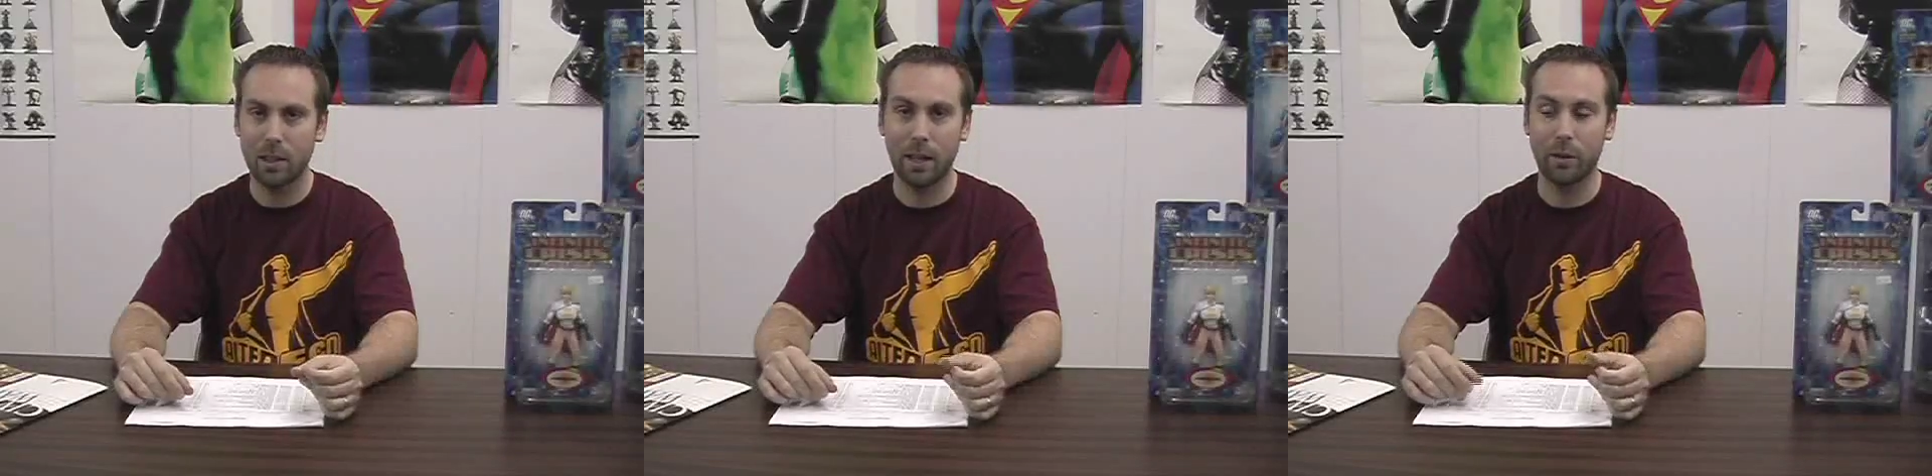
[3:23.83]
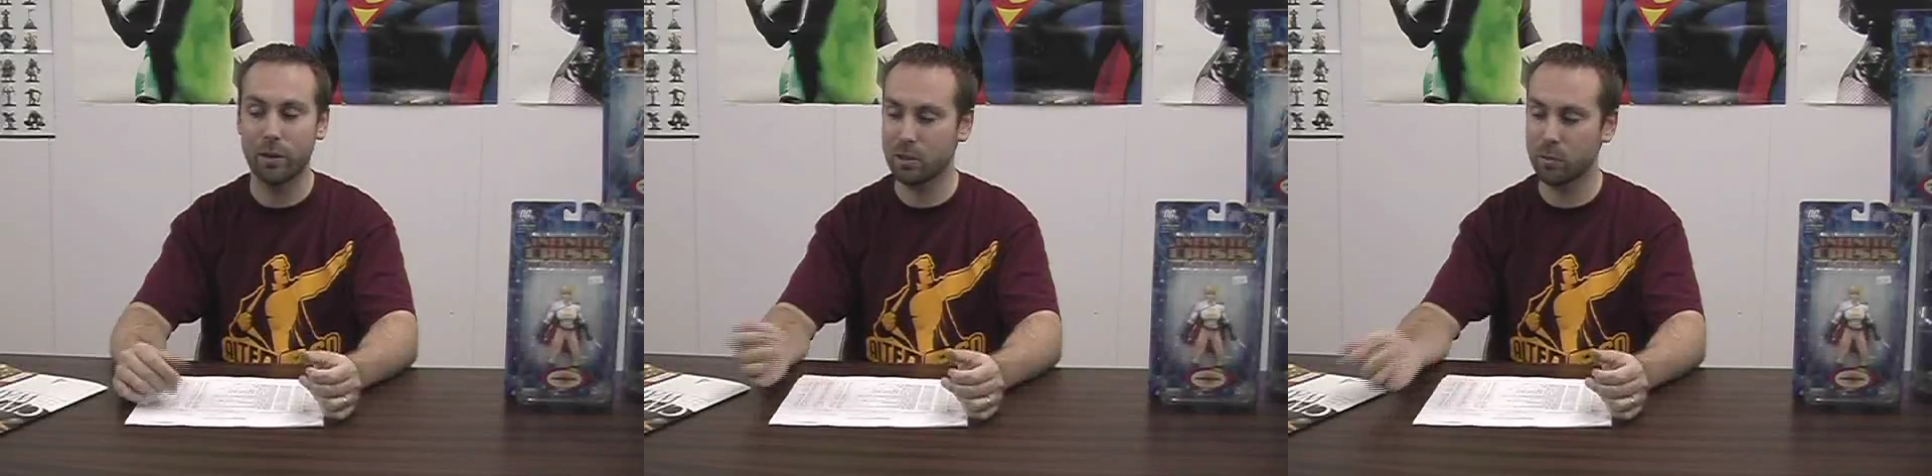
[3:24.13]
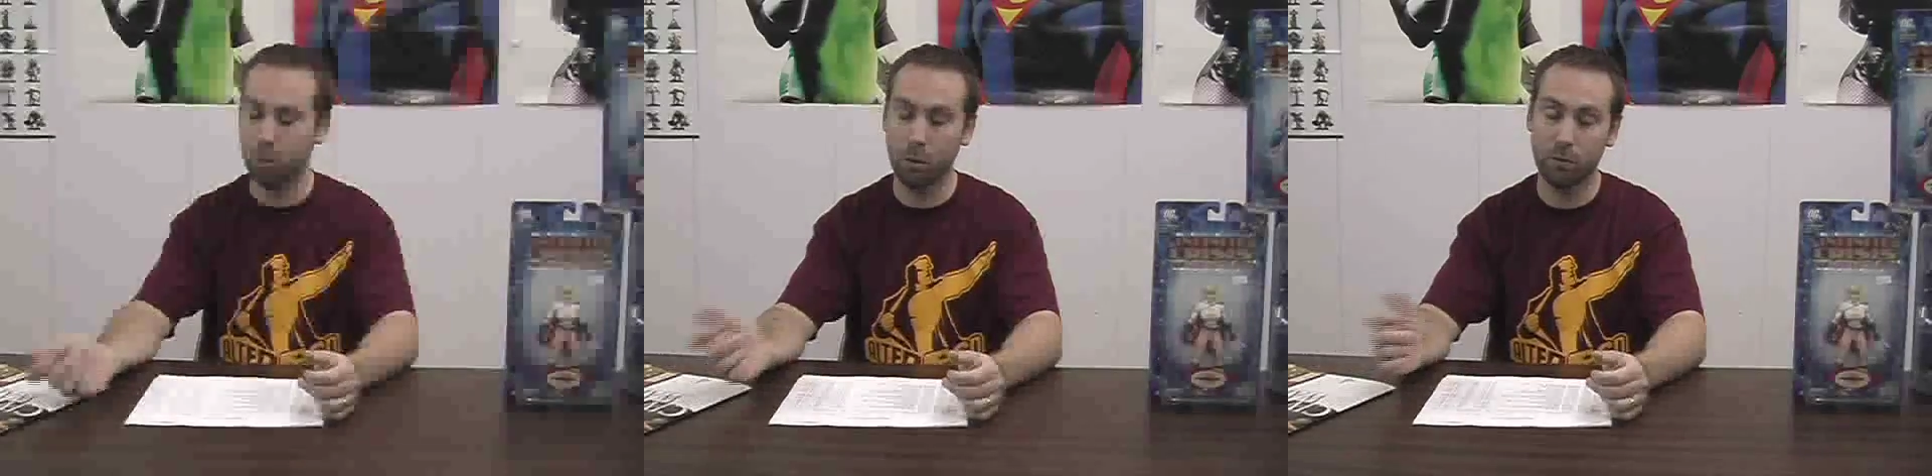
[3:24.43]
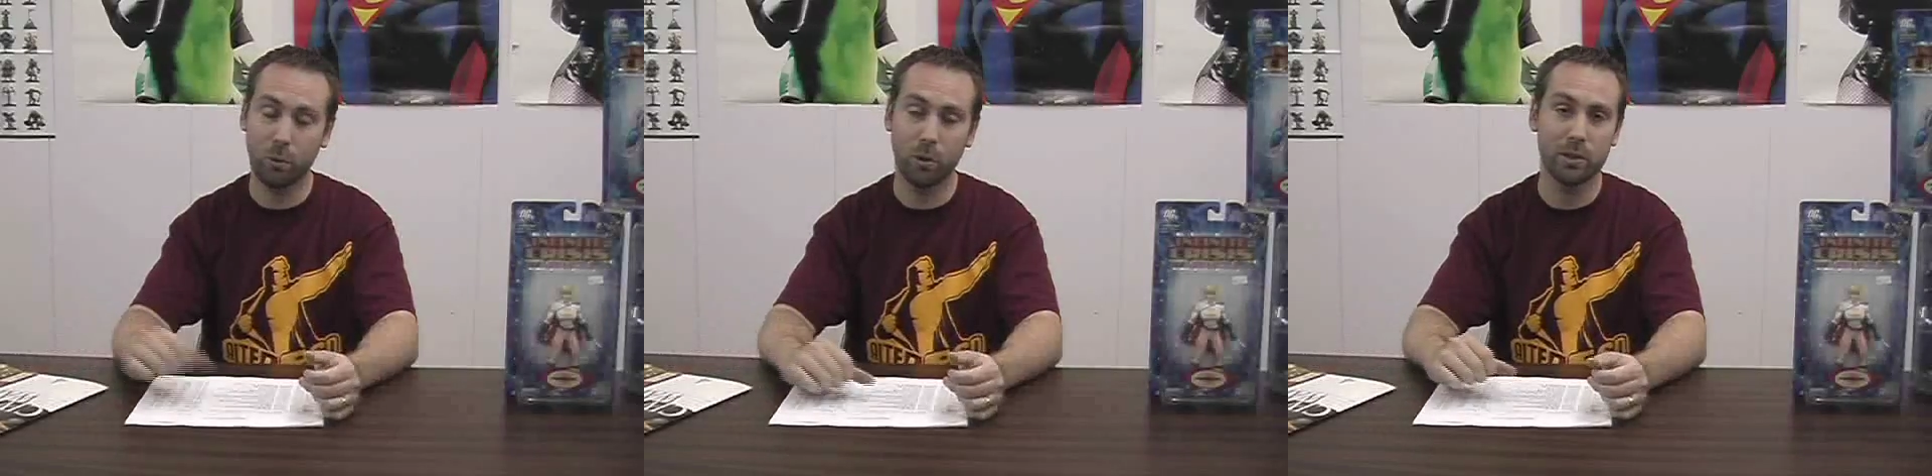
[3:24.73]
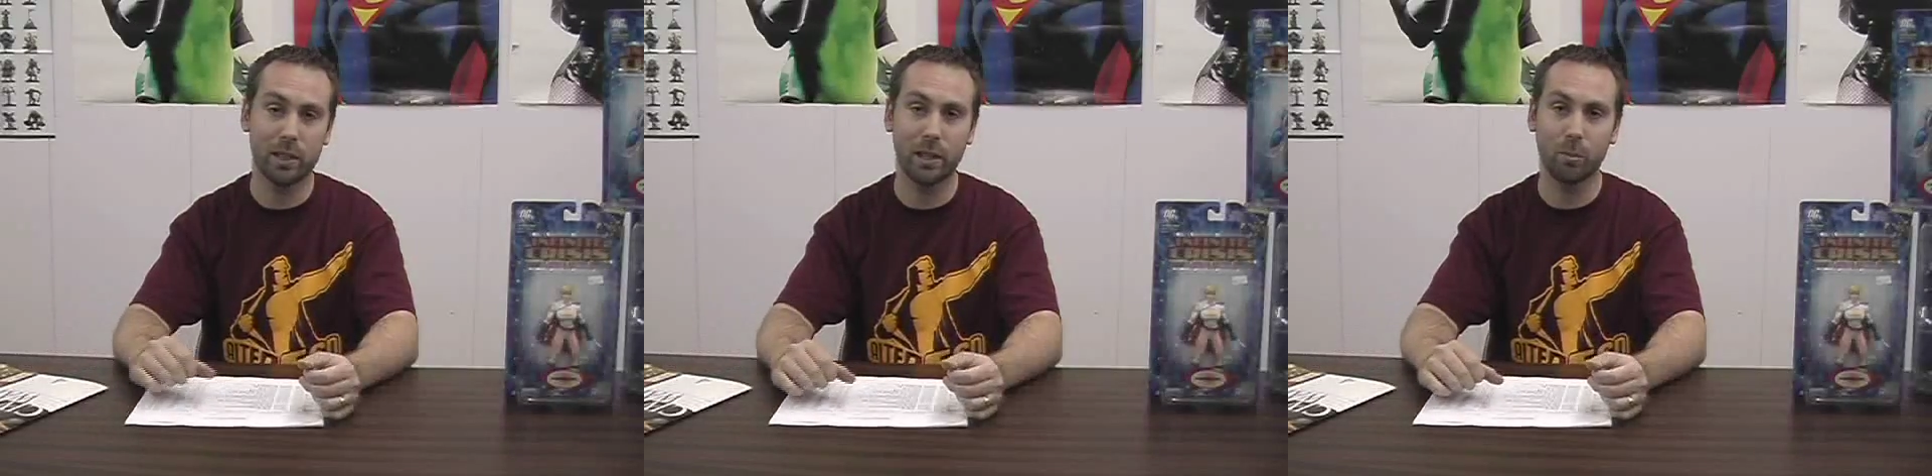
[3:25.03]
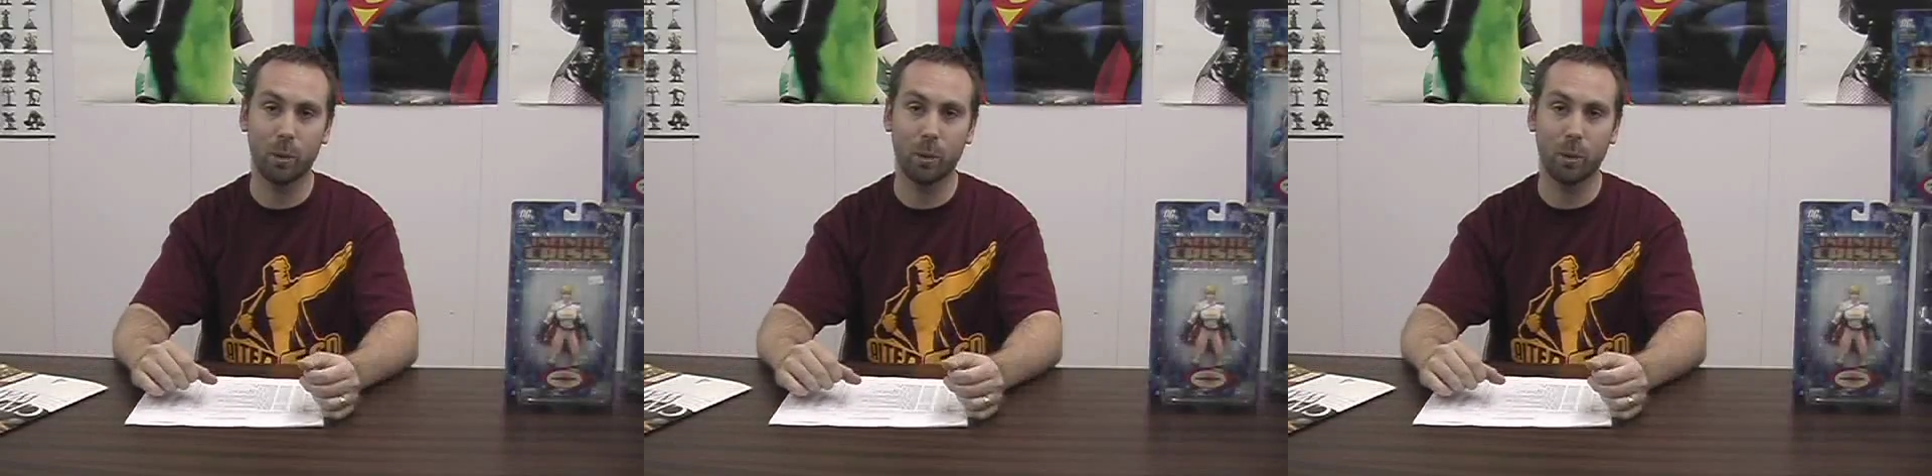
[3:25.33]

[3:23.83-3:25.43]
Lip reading: Now that Civil War 4 is out,